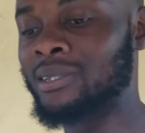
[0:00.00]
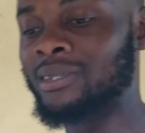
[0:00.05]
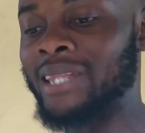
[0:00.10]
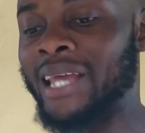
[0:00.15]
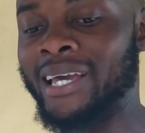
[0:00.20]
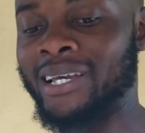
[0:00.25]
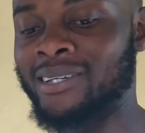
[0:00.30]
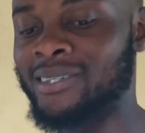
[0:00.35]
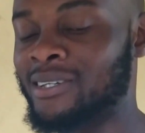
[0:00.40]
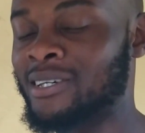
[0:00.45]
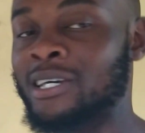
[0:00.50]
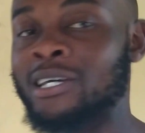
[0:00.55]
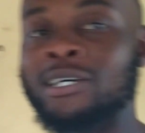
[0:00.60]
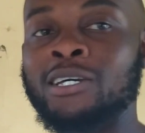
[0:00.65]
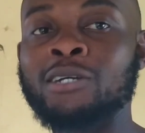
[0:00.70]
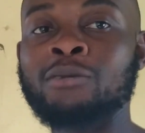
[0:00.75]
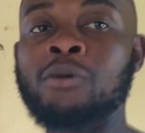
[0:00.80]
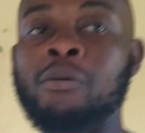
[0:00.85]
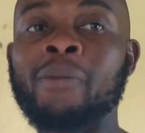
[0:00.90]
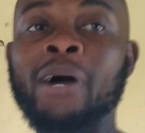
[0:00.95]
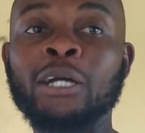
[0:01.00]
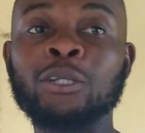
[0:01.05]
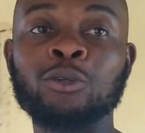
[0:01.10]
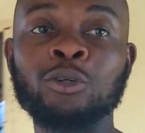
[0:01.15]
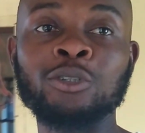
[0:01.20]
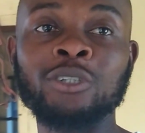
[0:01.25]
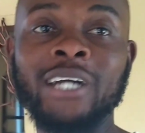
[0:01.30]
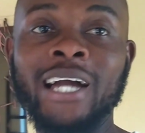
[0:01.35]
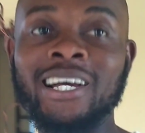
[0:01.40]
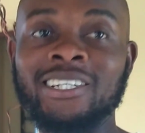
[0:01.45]
Like, remember I
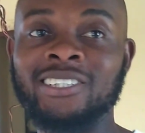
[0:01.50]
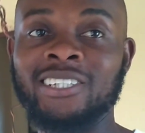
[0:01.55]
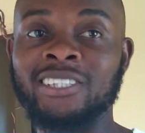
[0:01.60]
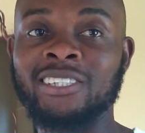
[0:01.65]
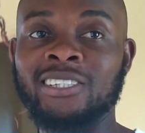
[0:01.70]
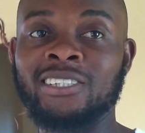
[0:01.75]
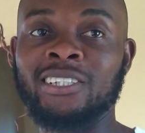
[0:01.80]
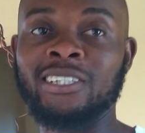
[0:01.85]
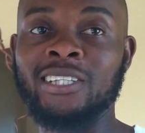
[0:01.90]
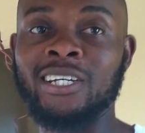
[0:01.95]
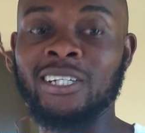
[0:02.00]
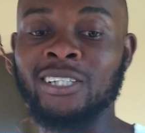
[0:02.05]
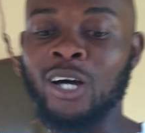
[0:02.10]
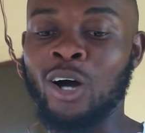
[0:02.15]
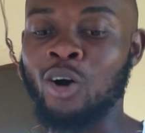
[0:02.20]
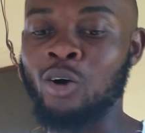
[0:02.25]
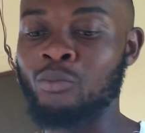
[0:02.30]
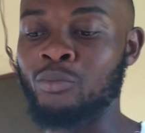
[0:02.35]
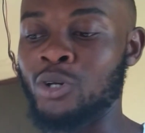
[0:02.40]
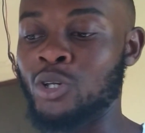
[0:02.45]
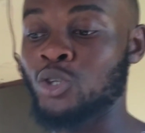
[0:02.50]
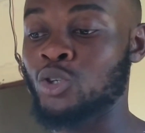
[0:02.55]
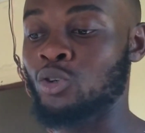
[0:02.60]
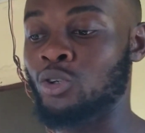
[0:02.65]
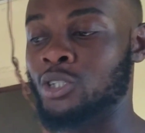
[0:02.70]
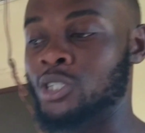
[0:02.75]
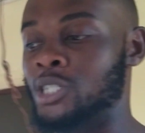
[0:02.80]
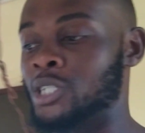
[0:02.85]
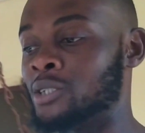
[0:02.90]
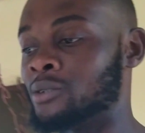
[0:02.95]
told you guys yesterday that I'll be
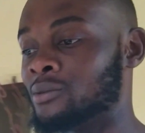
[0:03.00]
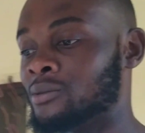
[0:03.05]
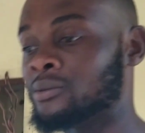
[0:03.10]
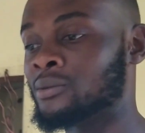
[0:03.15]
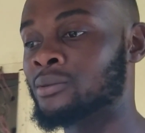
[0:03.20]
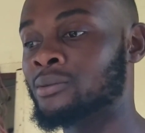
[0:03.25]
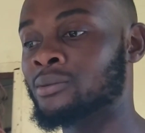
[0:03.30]
sorting